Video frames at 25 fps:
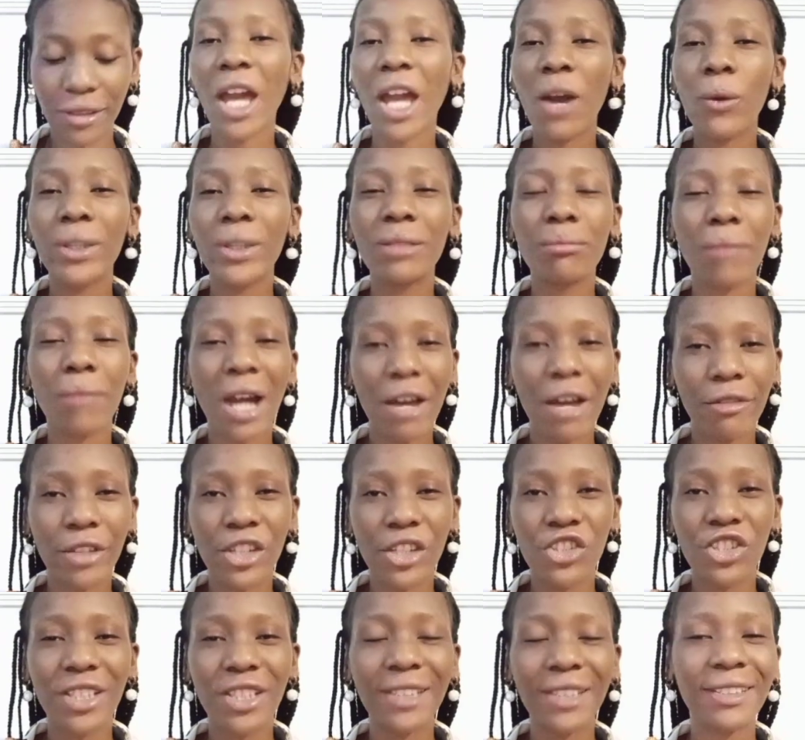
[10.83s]
Now, in
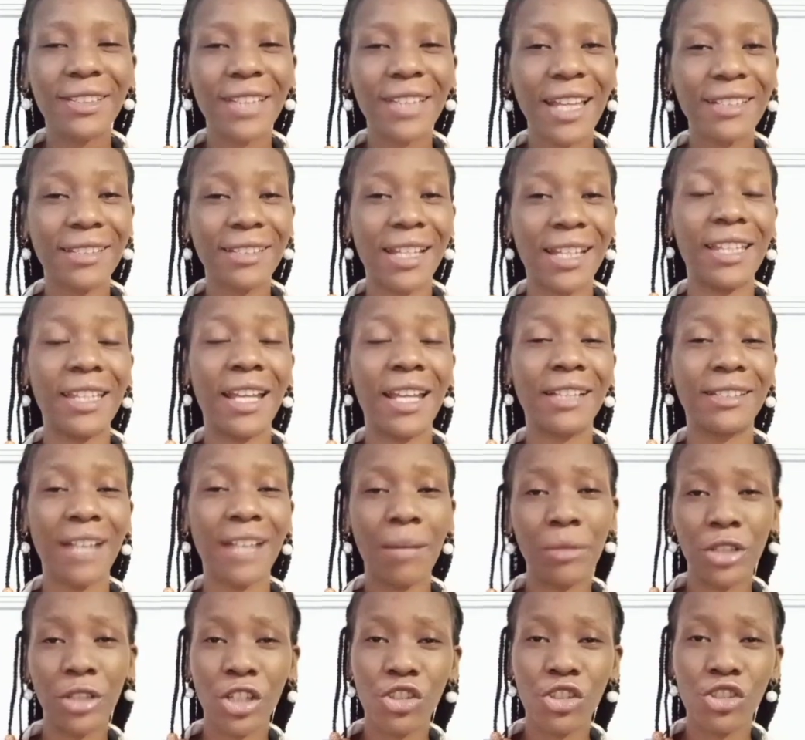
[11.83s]
marriage, these tests and
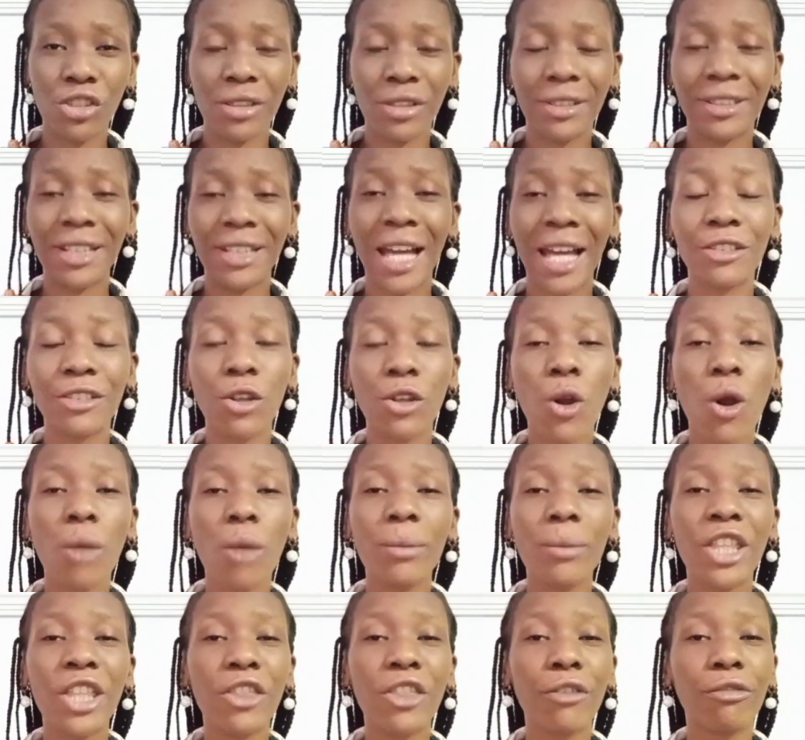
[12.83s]
examinations can
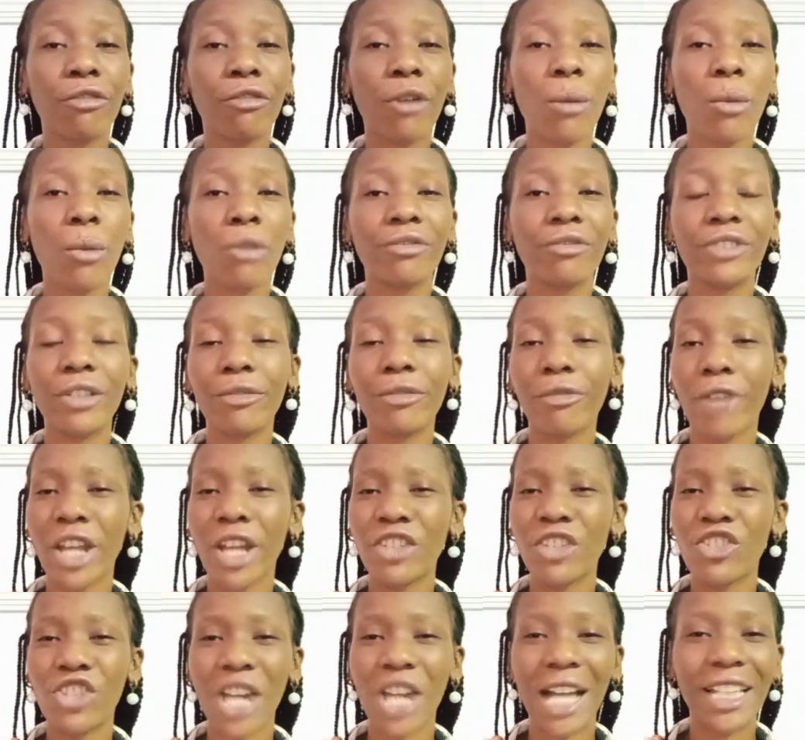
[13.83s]
come in the form of
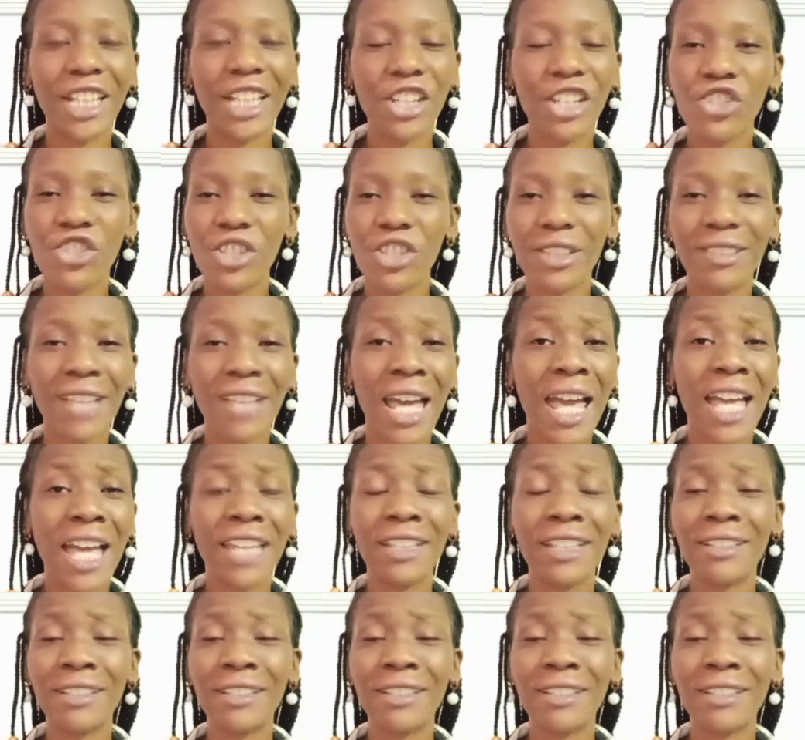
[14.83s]
different challenges,